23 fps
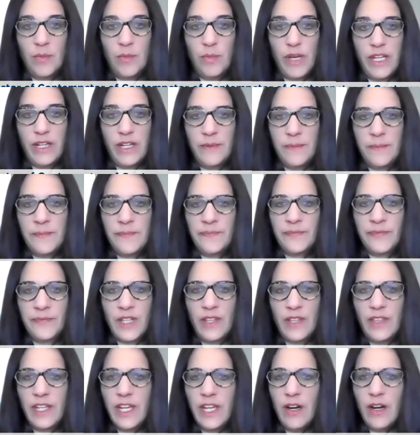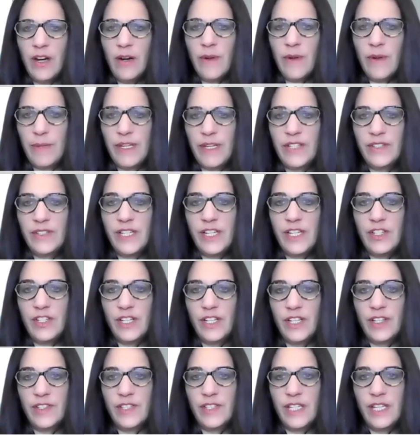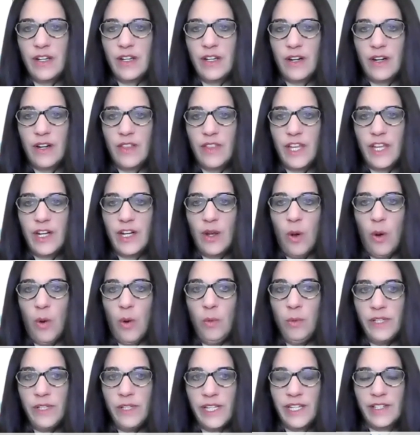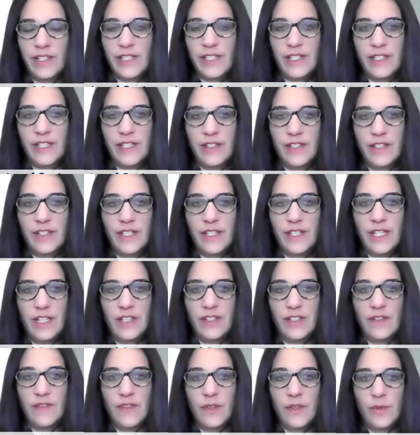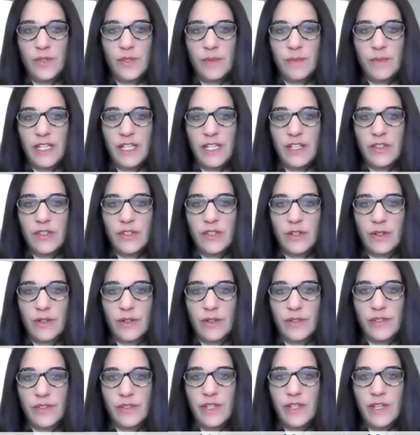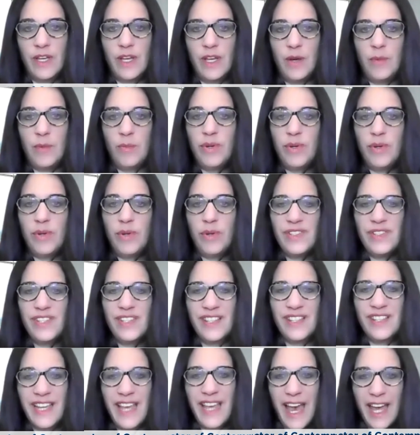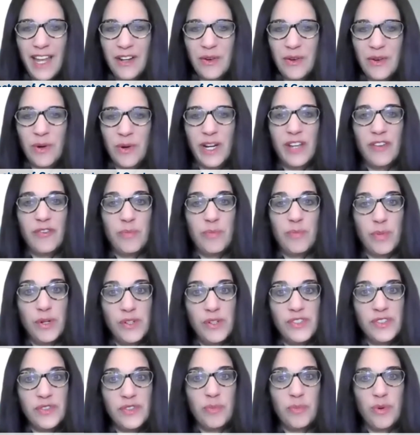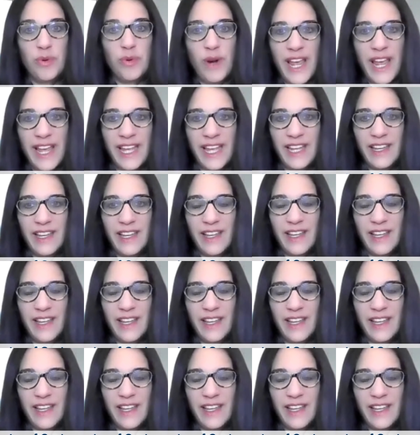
But the Ger Rebbe is teaching us here that only attending to the needs of those immediate circles puts us in the category of birds of prey.